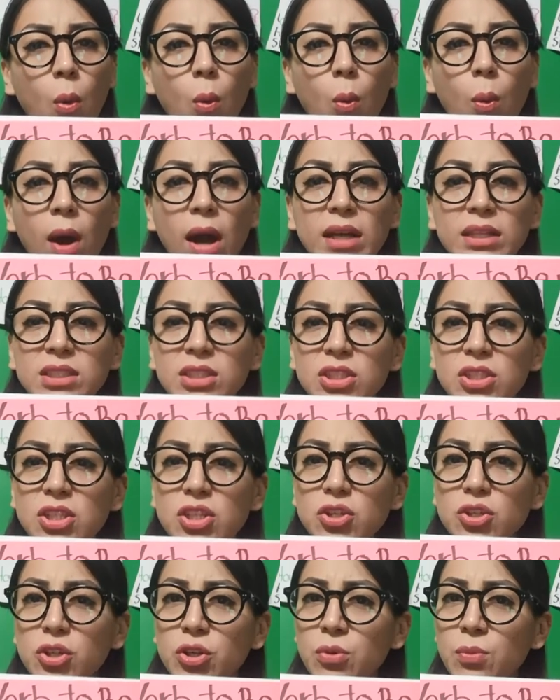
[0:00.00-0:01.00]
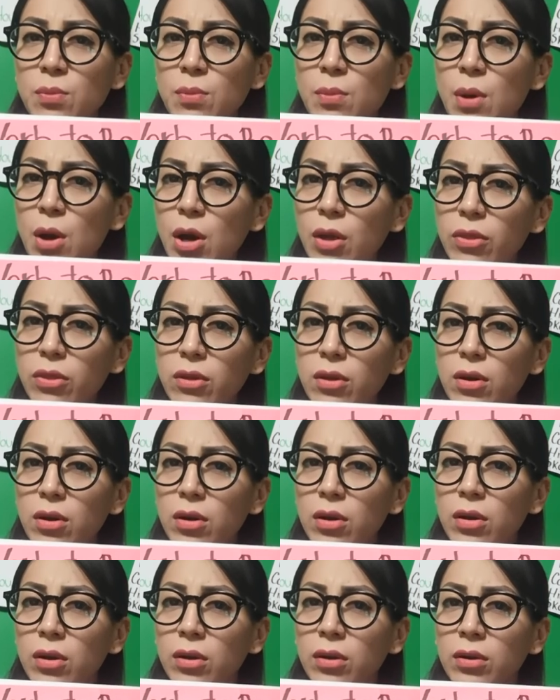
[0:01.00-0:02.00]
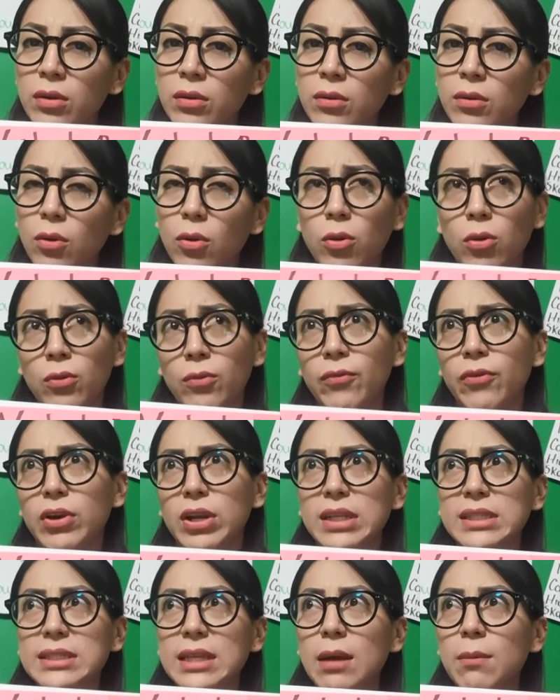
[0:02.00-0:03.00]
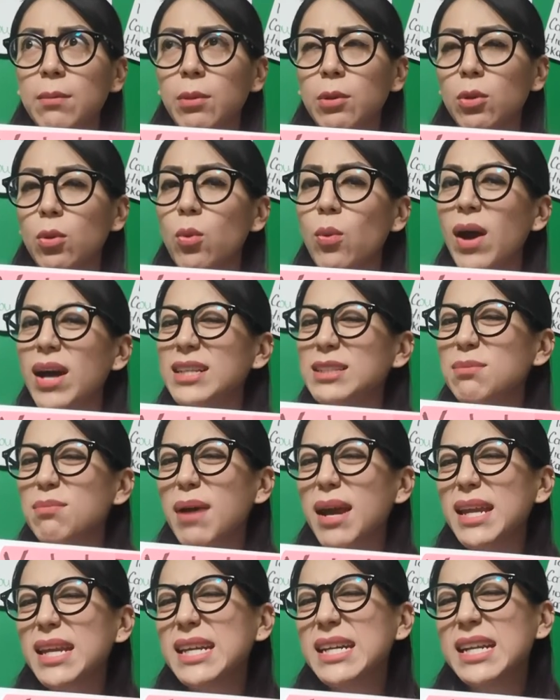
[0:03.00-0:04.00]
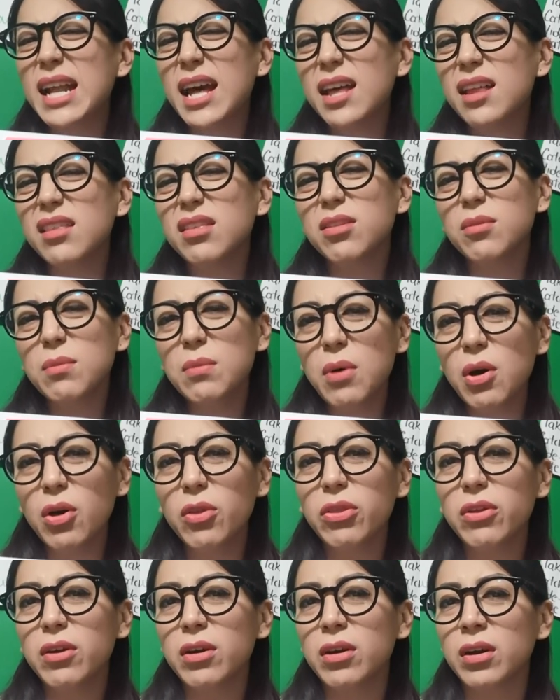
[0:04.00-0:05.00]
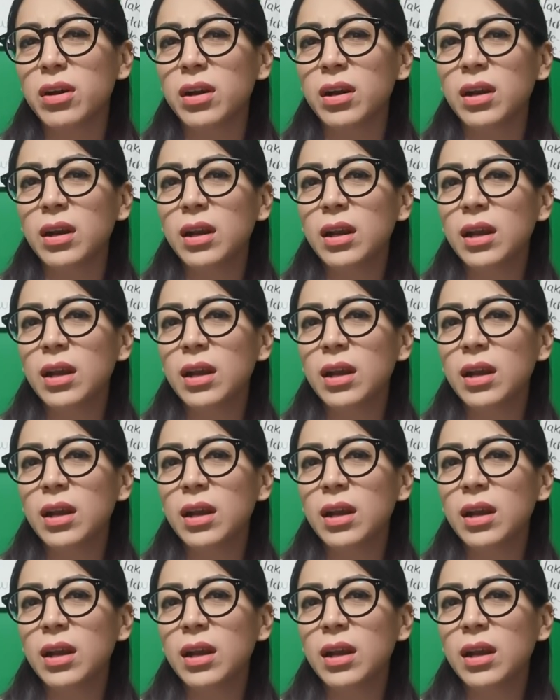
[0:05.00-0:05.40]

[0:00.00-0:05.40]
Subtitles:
was your mother, or for example, was my grandmother